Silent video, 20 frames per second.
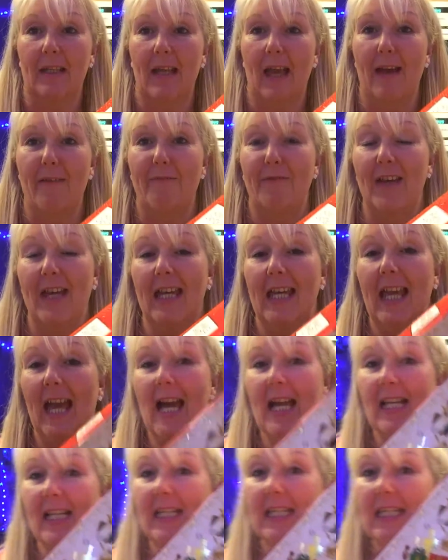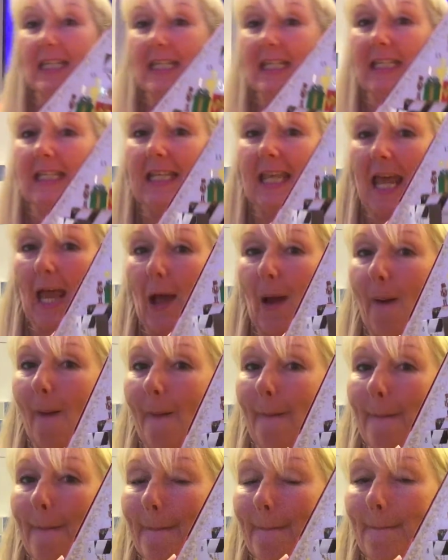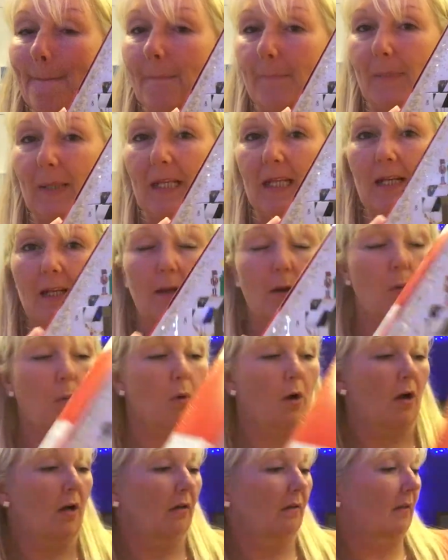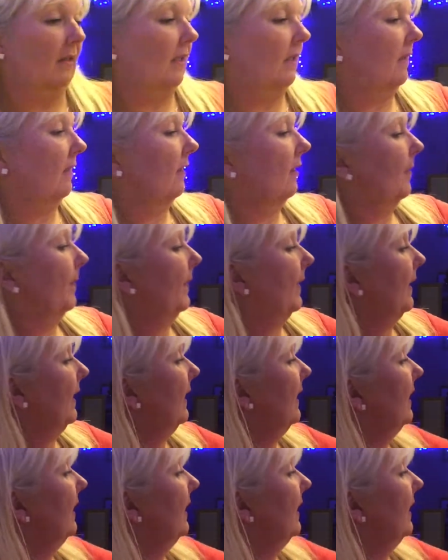Advent calendars now. Been a little while since I opened